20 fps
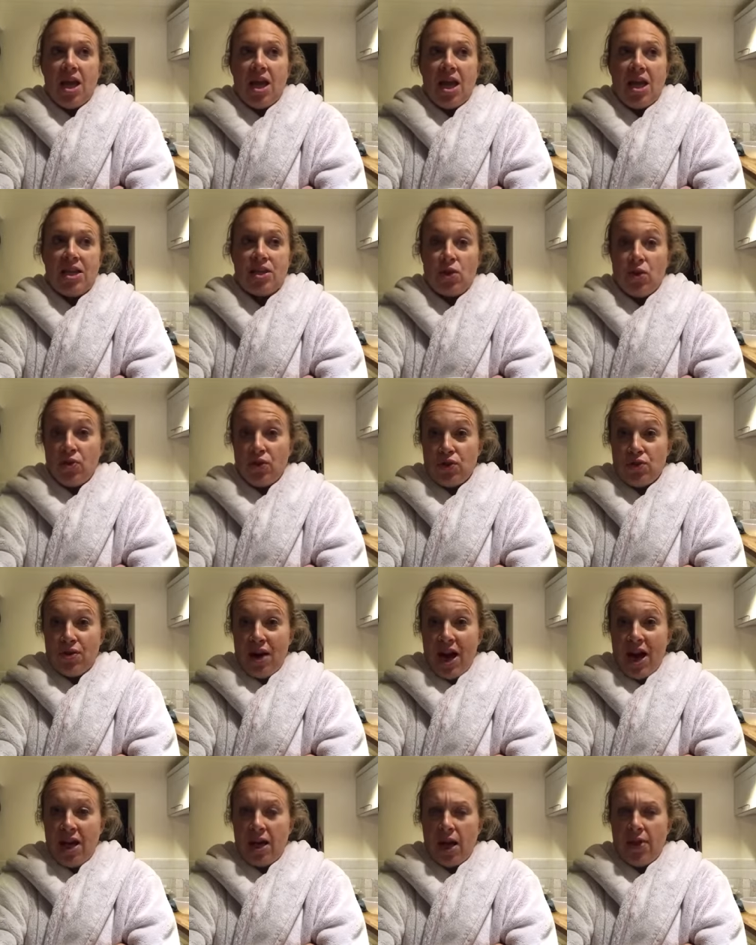It's on the
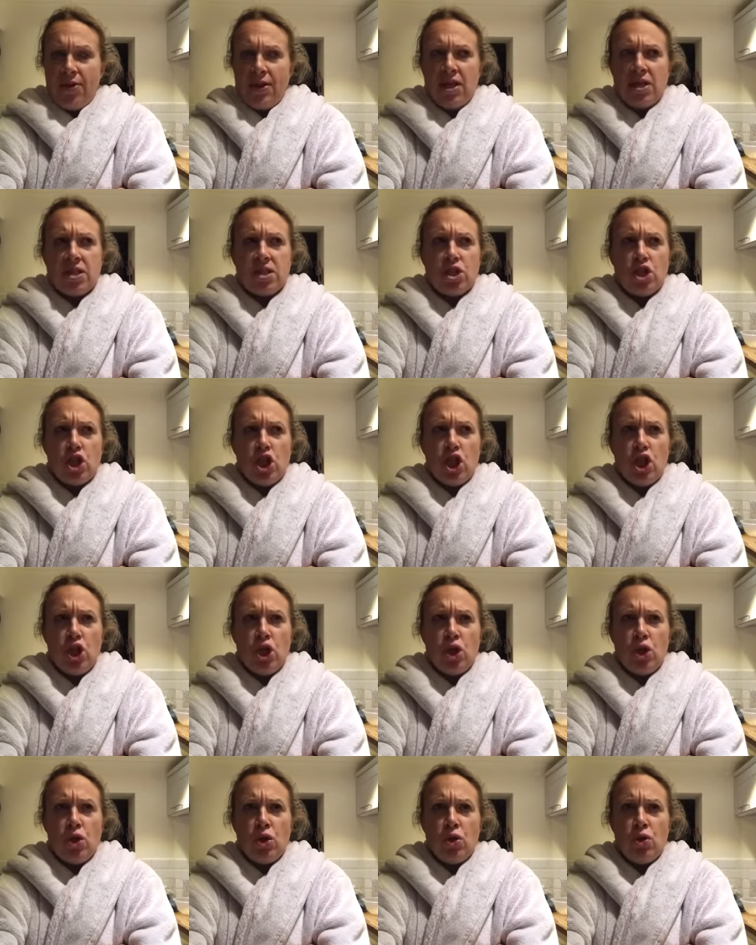track. I think it's
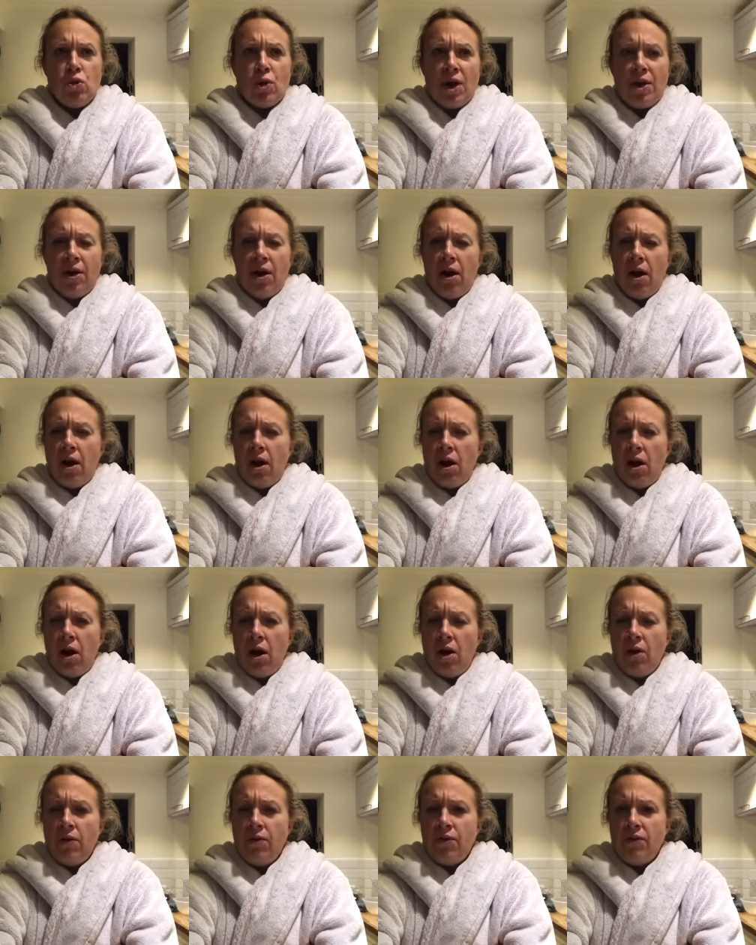
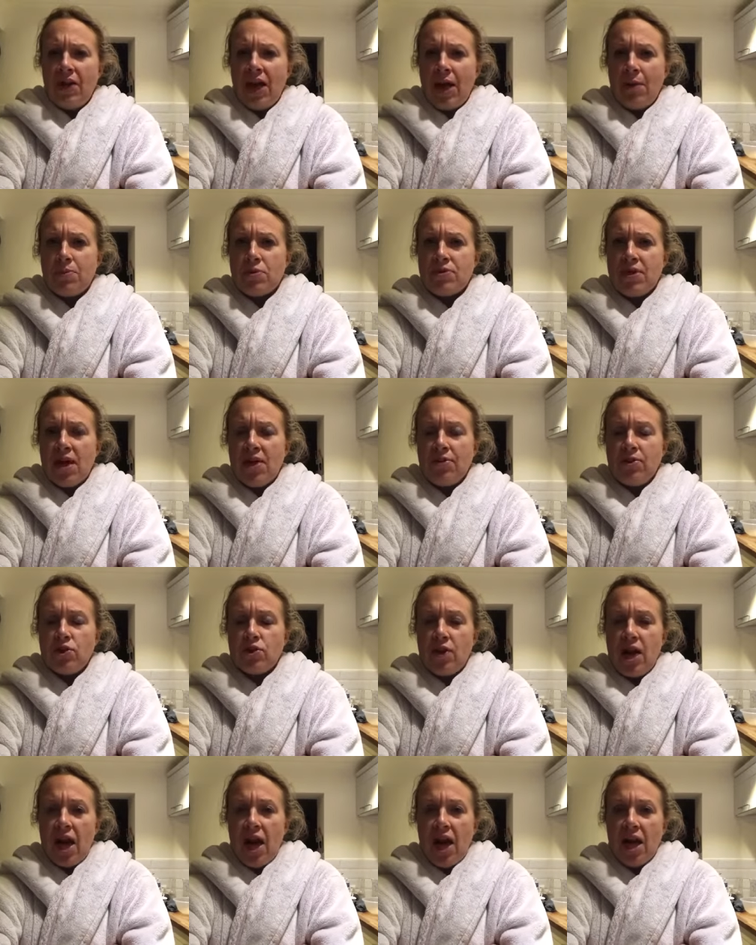2.5 laps around the
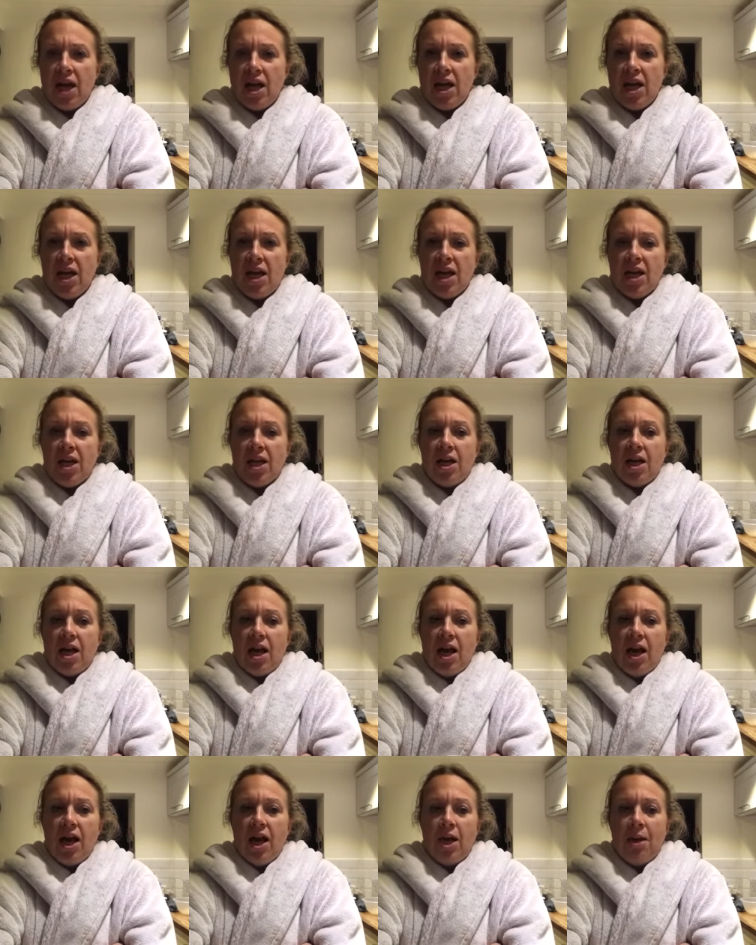track.
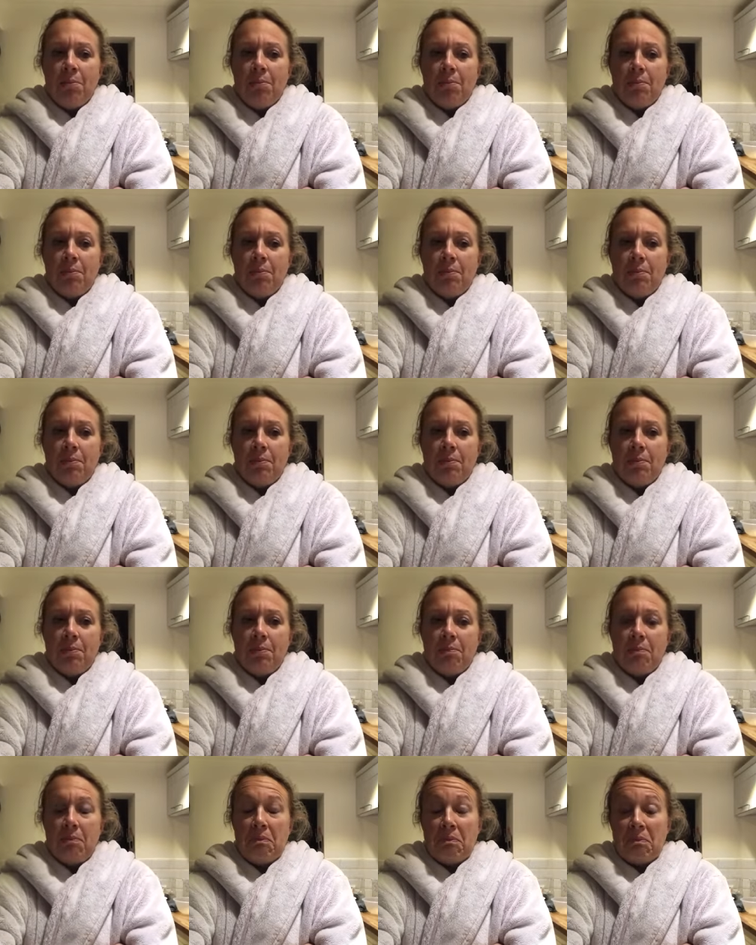
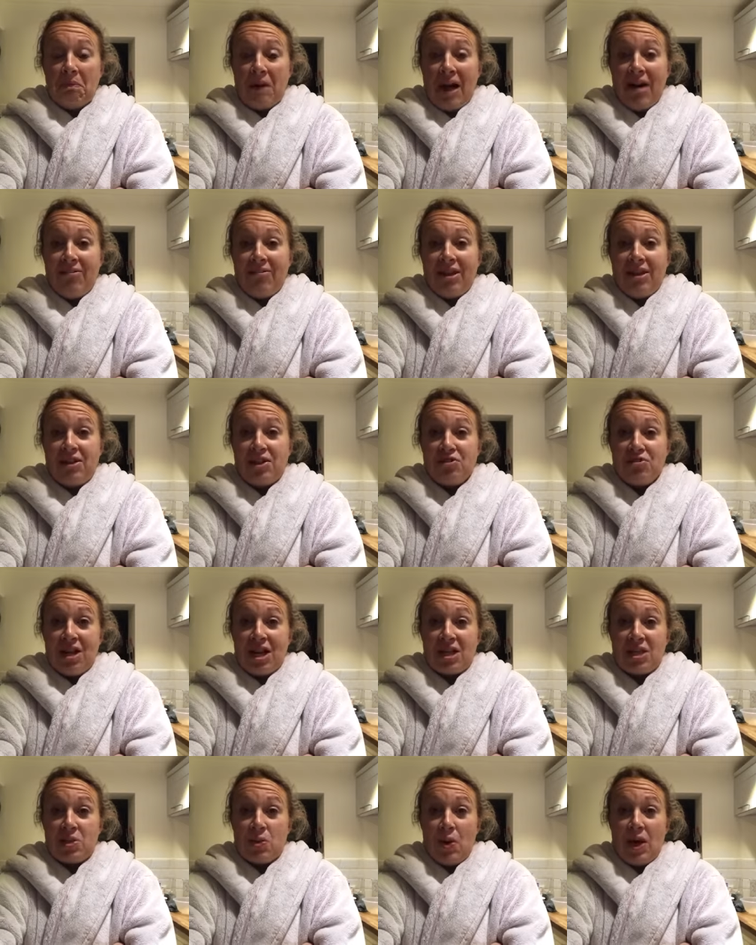Apparently the
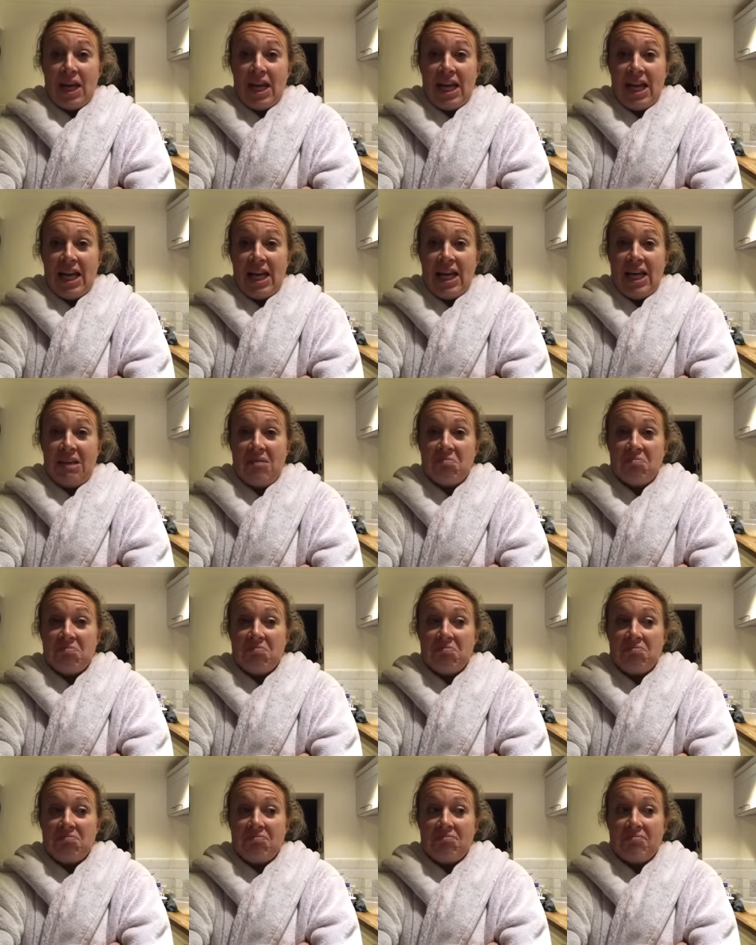track's quite hilly
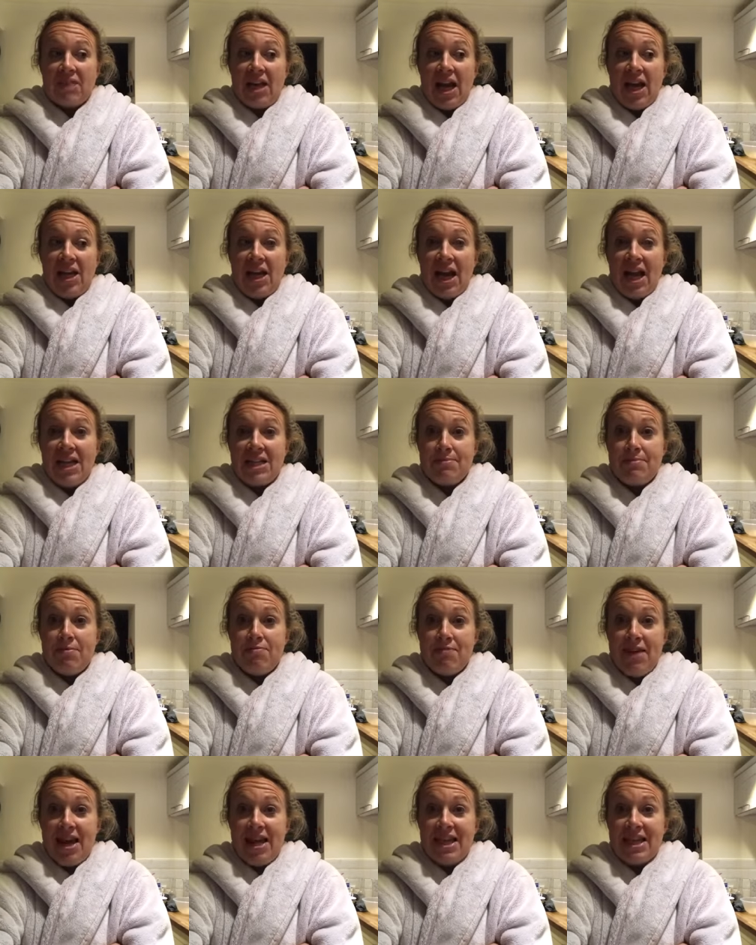and it has
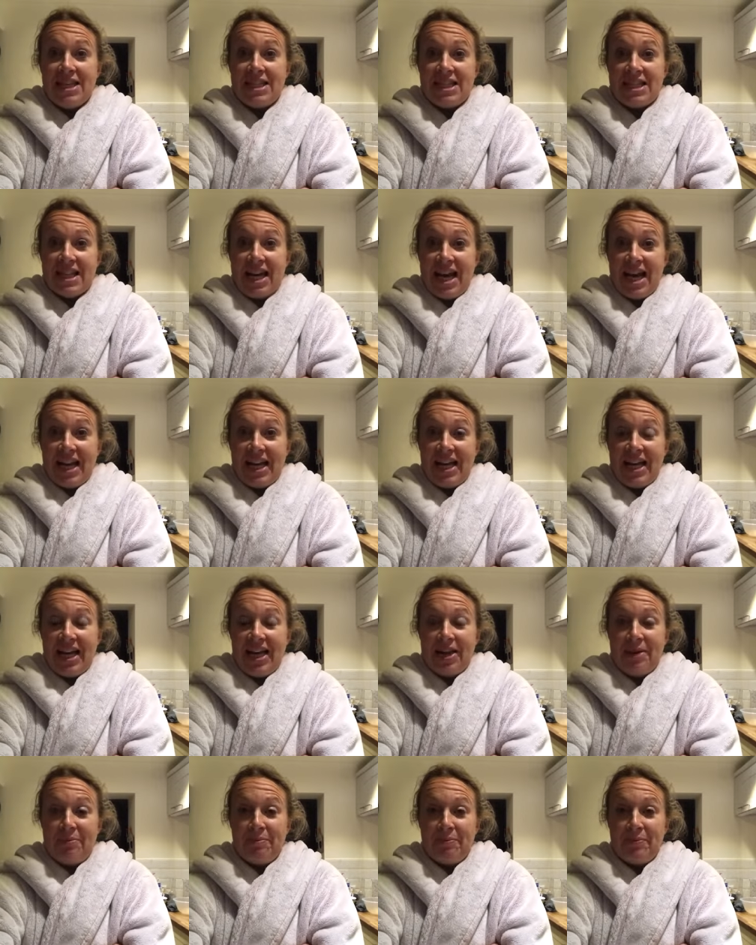been raining today.
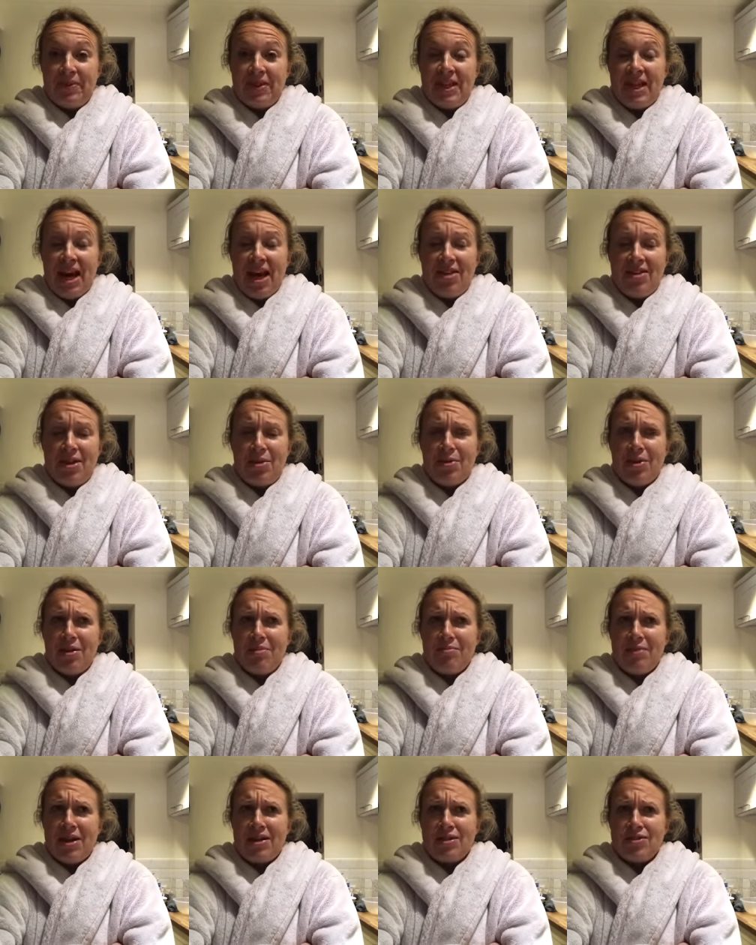I think when
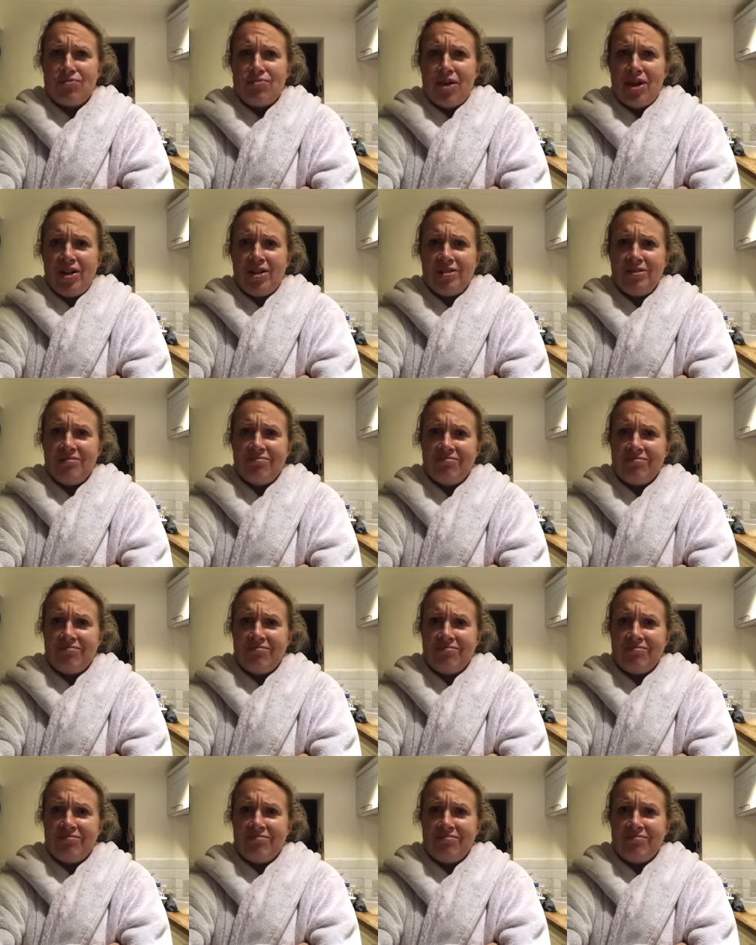I'm about to run